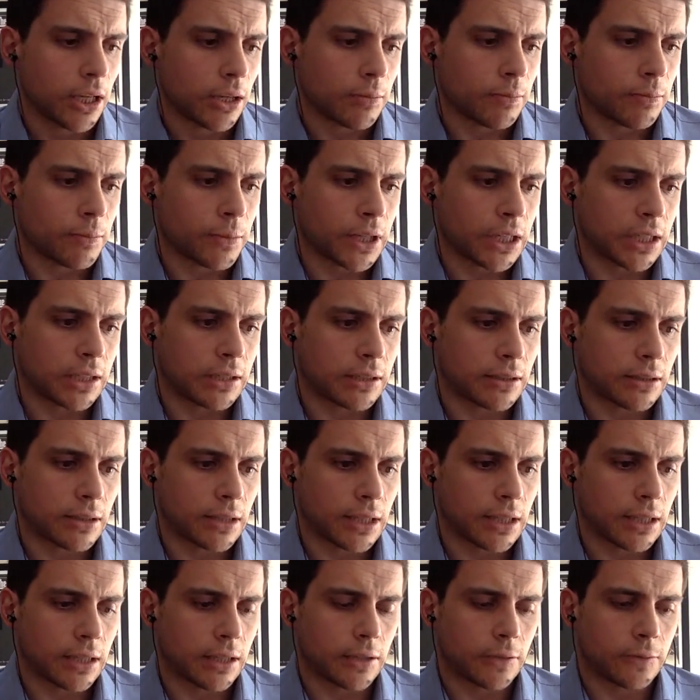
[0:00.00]
But
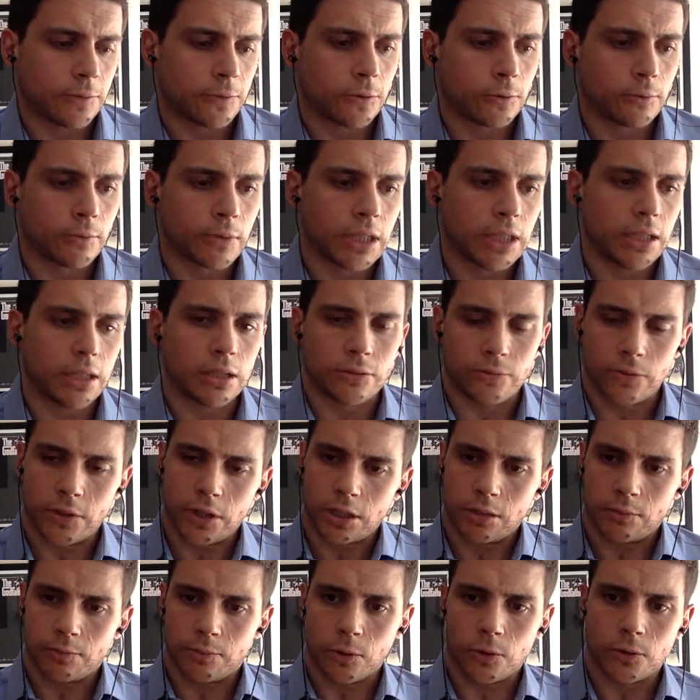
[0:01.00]
for me, it's very
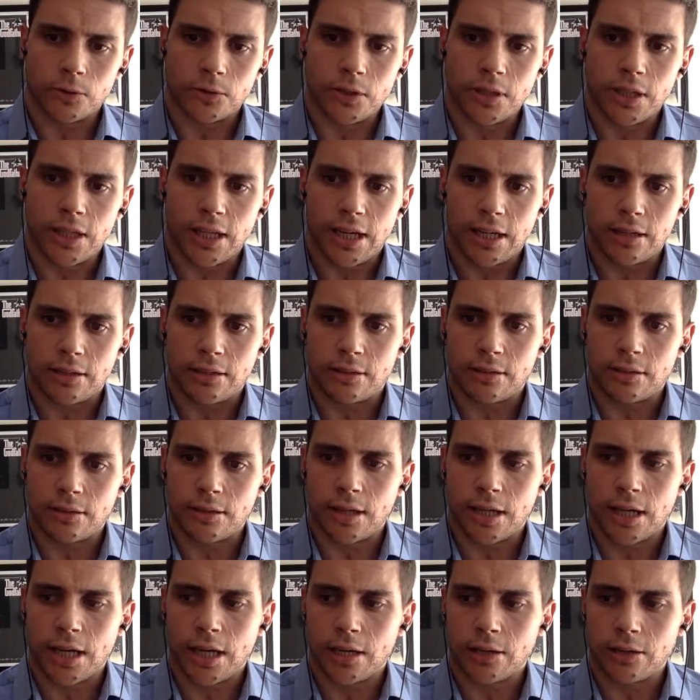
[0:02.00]
important that
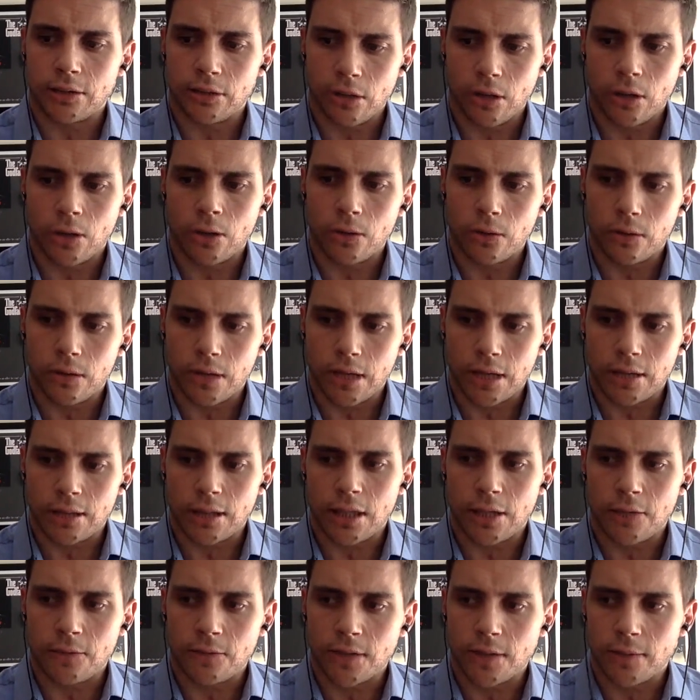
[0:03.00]
I know that
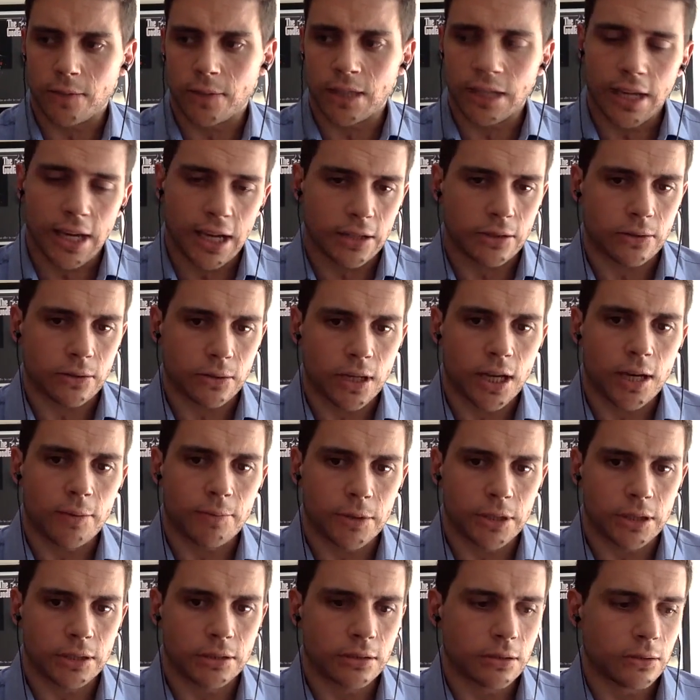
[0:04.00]
if something had to
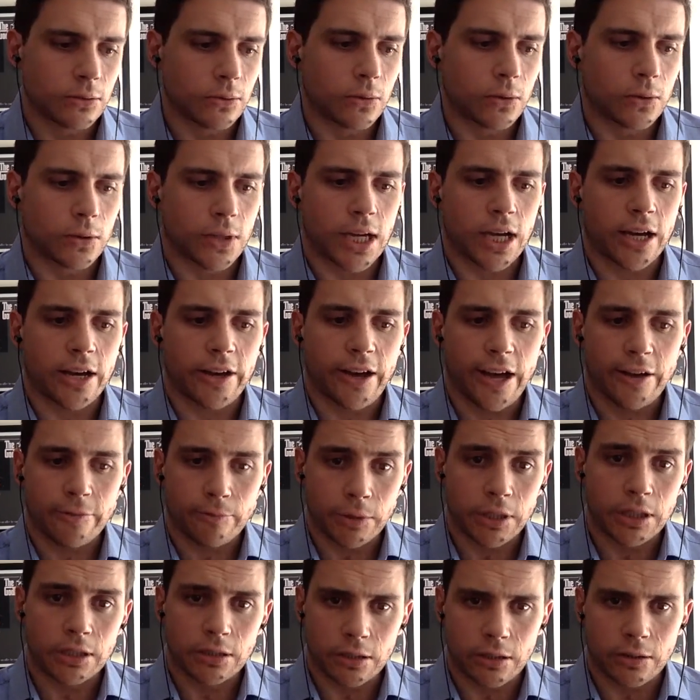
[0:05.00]
happen or I have
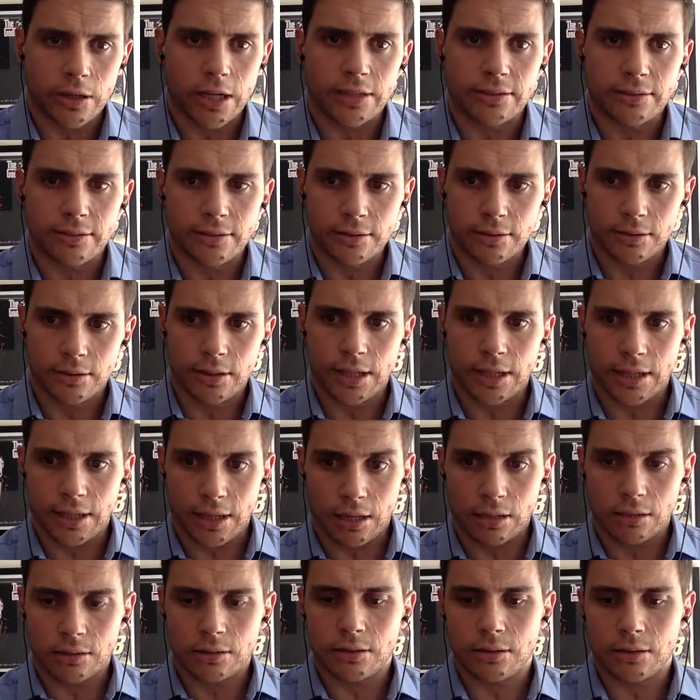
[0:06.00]
been aggressed
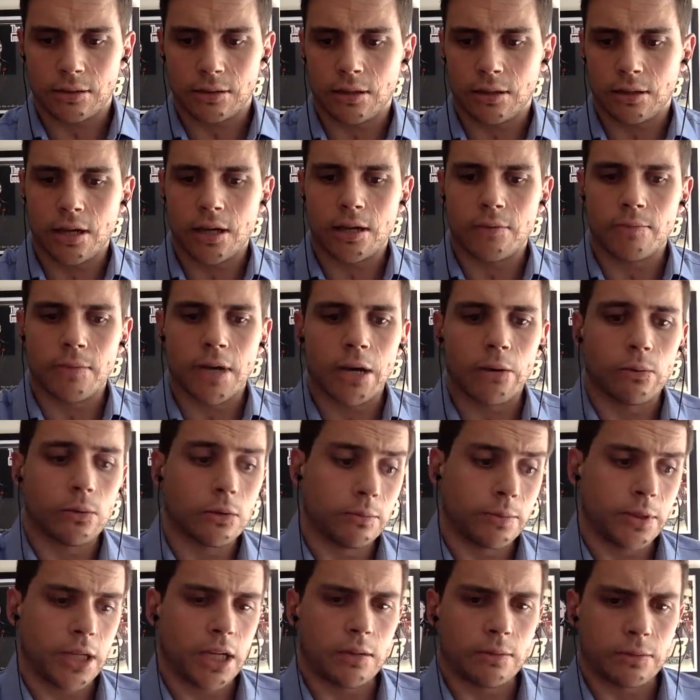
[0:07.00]
against, I will
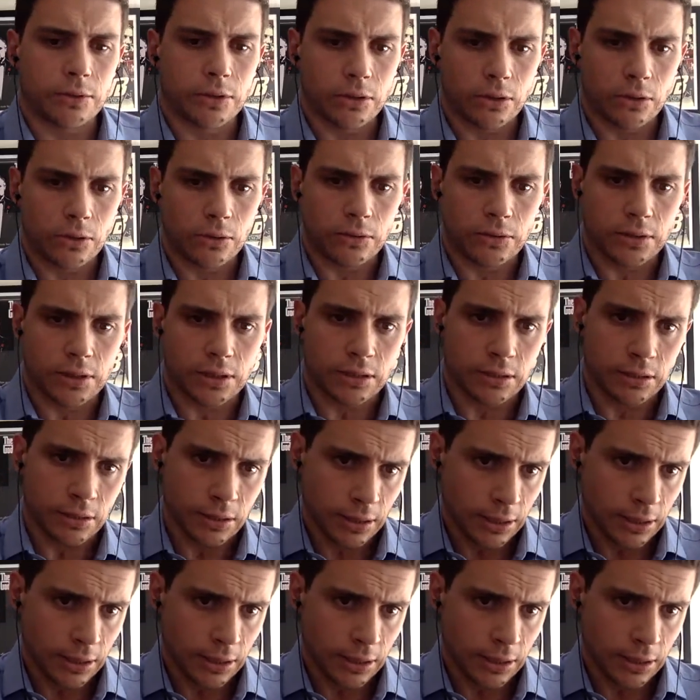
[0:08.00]
be able to use it